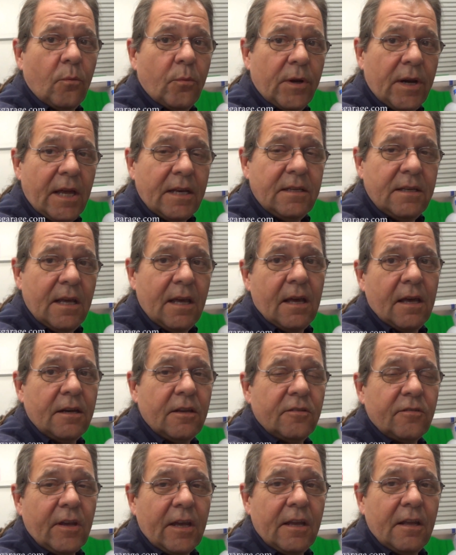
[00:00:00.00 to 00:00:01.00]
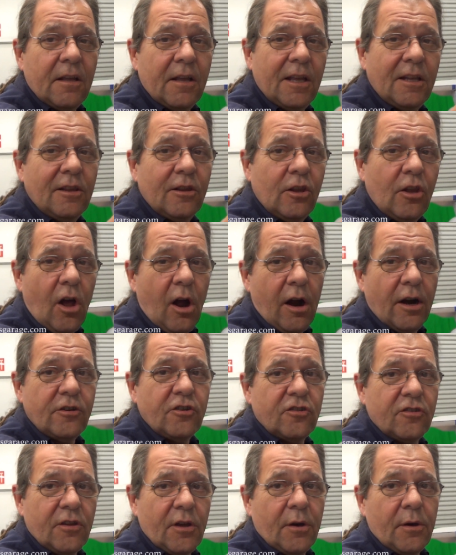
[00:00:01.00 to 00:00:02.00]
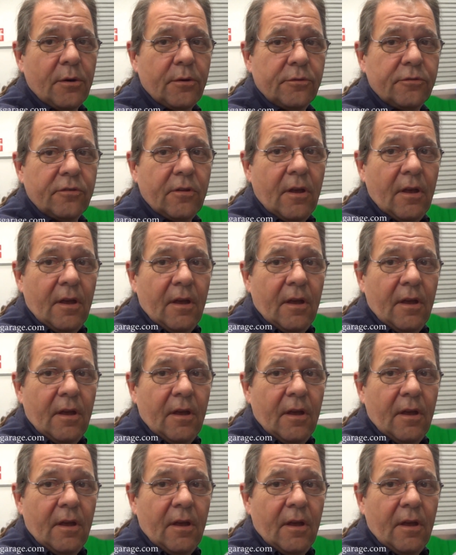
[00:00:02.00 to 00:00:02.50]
And what I did is I enlarged those